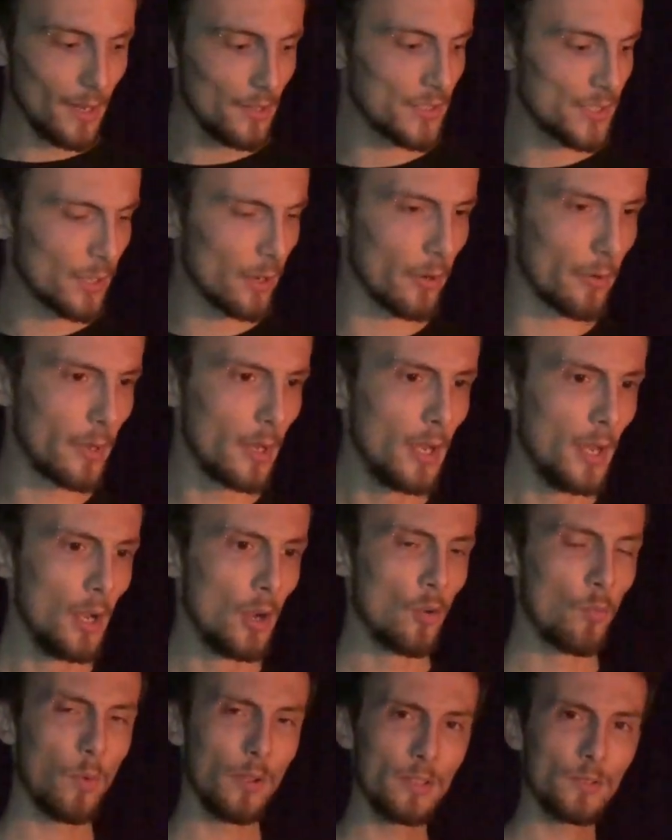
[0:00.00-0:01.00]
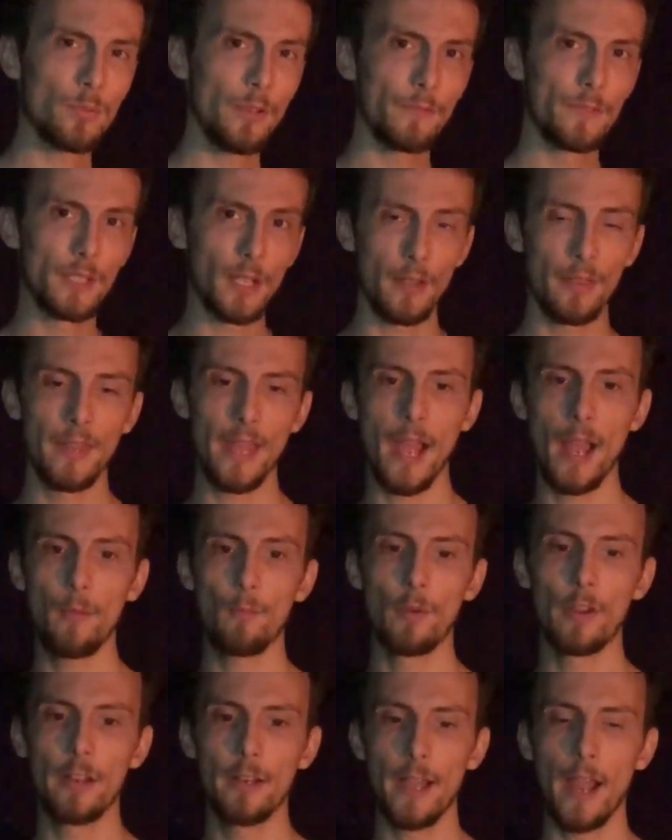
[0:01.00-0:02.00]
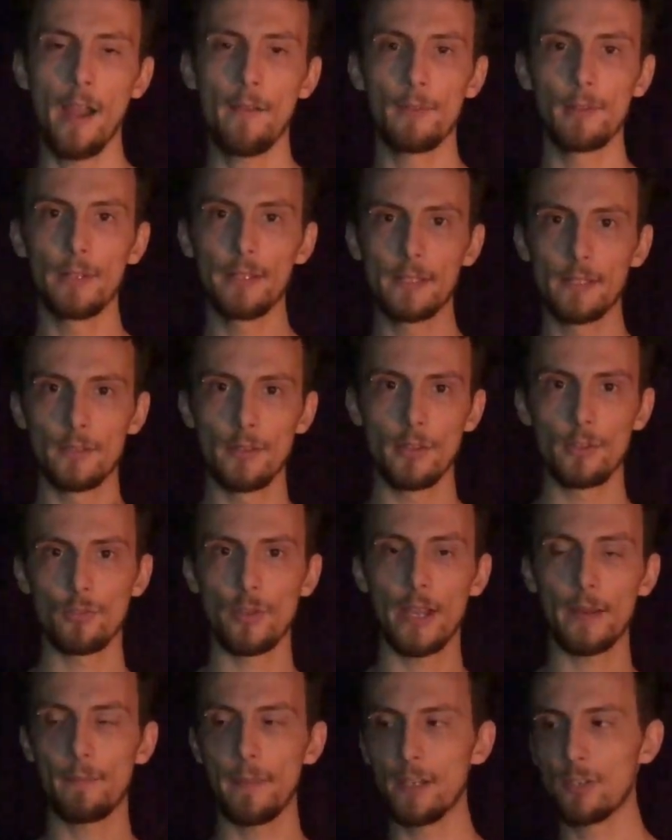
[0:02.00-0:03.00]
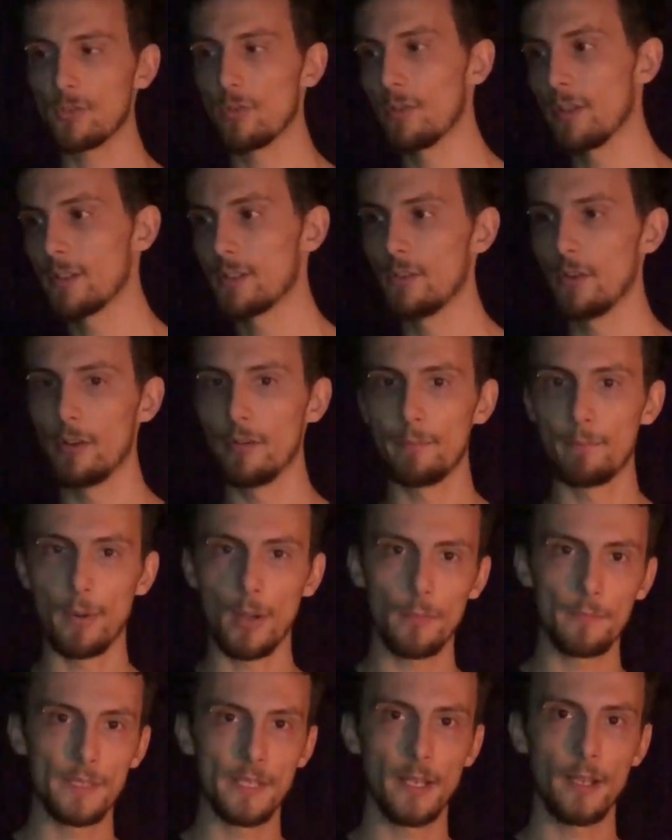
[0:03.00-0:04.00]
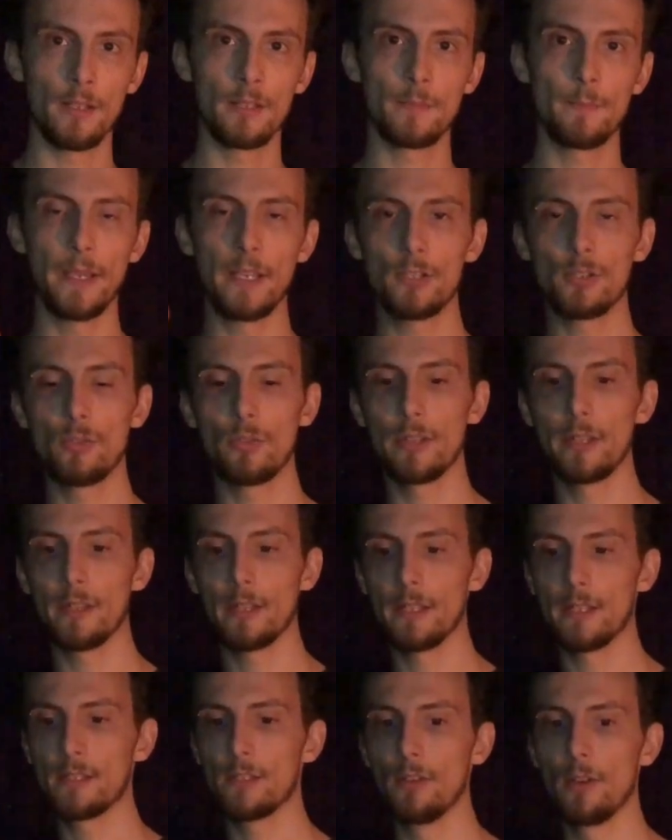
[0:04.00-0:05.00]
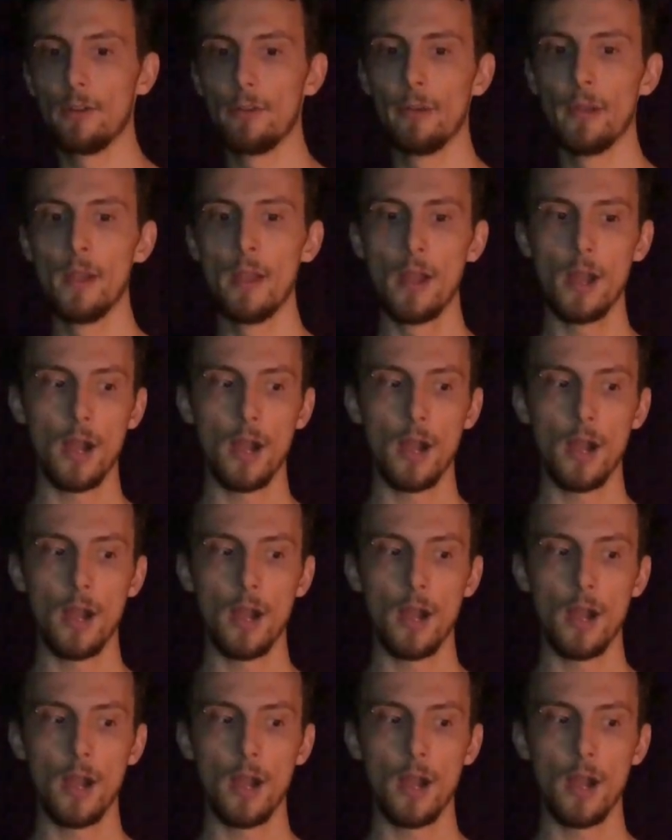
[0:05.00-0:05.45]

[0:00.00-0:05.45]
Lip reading: So once we've done that, we're going to have a listen to the track, make sure there's no pop sounds, make sure that there's no